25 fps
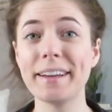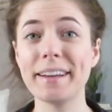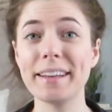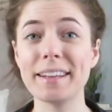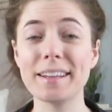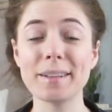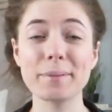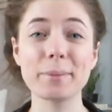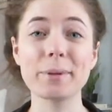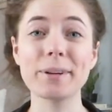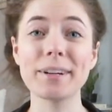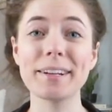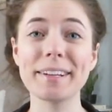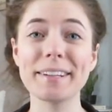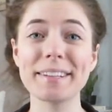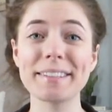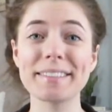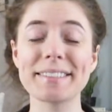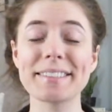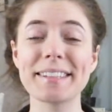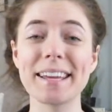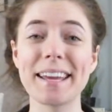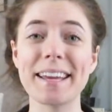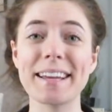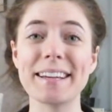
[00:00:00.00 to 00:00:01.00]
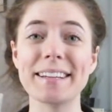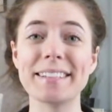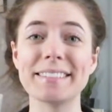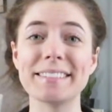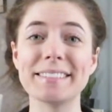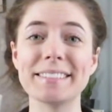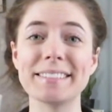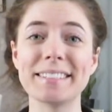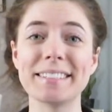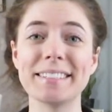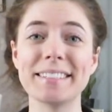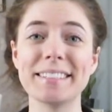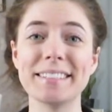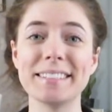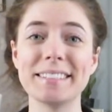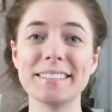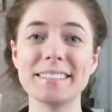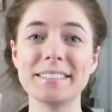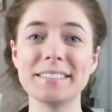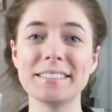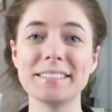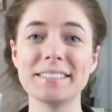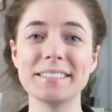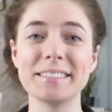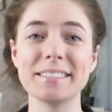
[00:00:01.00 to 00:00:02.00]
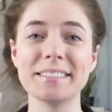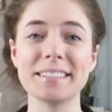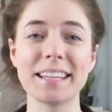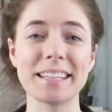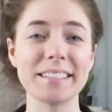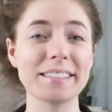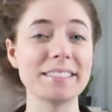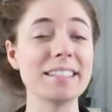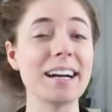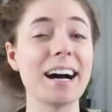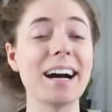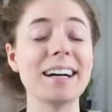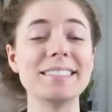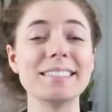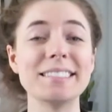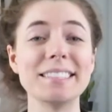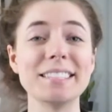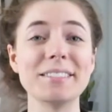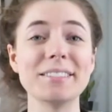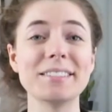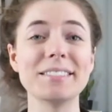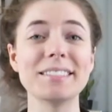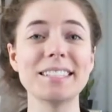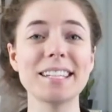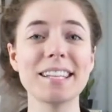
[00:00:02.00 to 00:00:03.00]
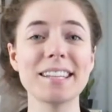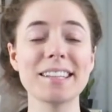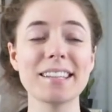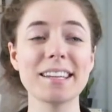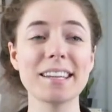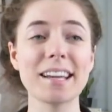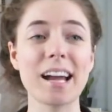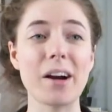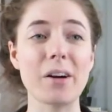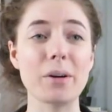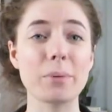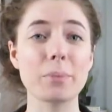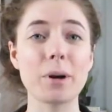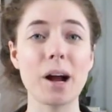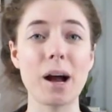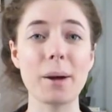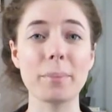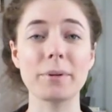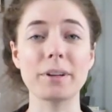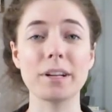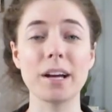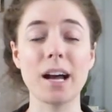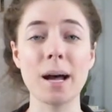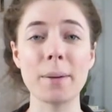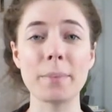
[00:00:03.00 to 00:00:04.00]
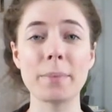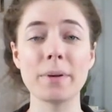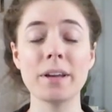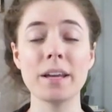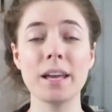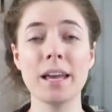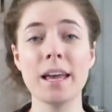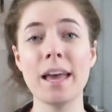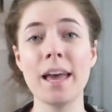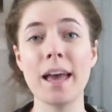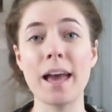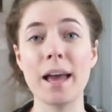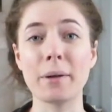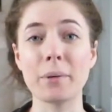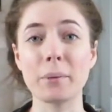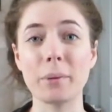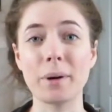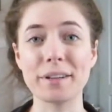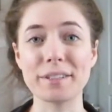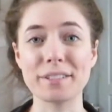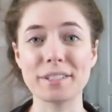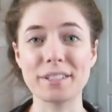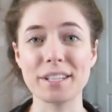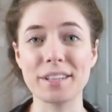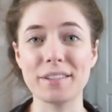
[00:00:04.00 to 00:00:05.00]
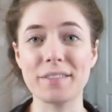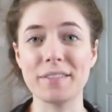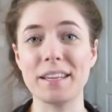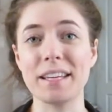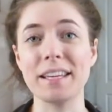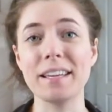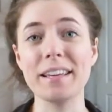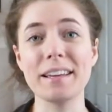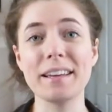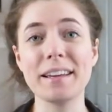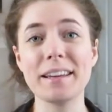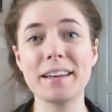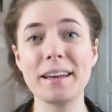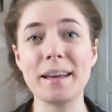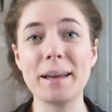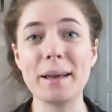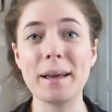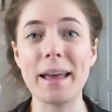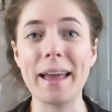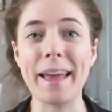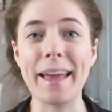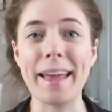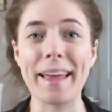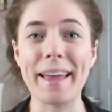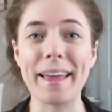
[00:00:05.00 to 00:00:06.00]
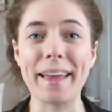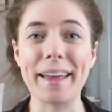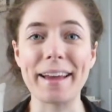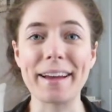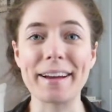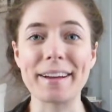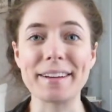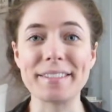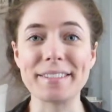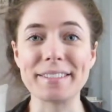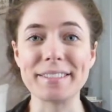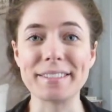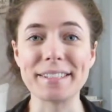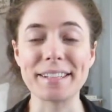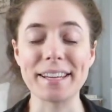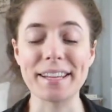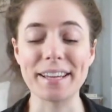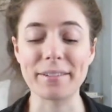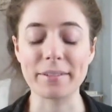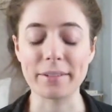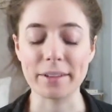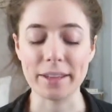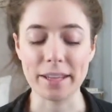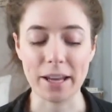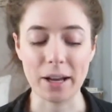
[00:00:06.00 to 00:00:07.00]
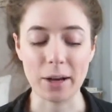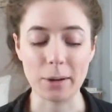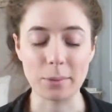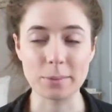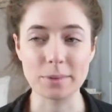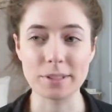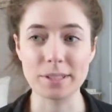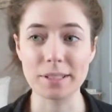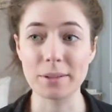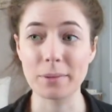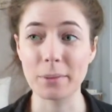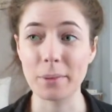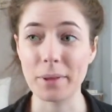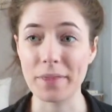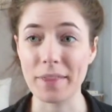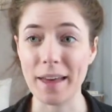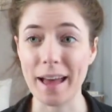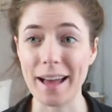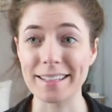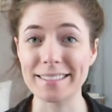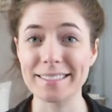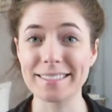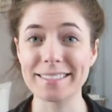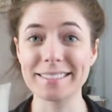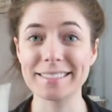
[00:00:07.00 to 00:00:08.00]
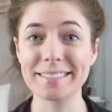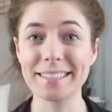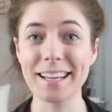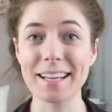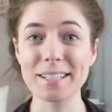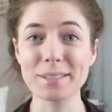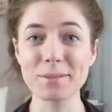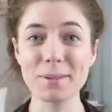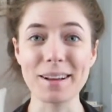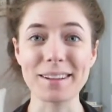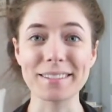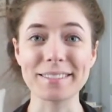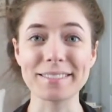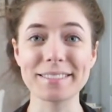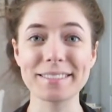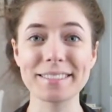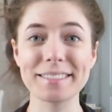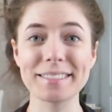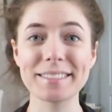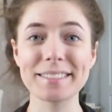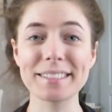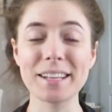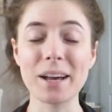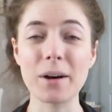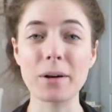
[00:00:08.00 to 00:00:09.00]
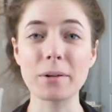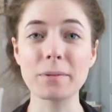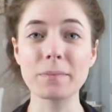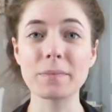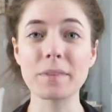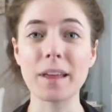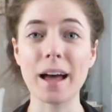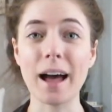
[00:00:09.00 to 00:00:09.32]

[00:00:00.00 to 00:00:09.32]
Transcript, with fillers: in the mornings and like not deal with anything. I would prop it up and watch TV and it really helped with that as well. So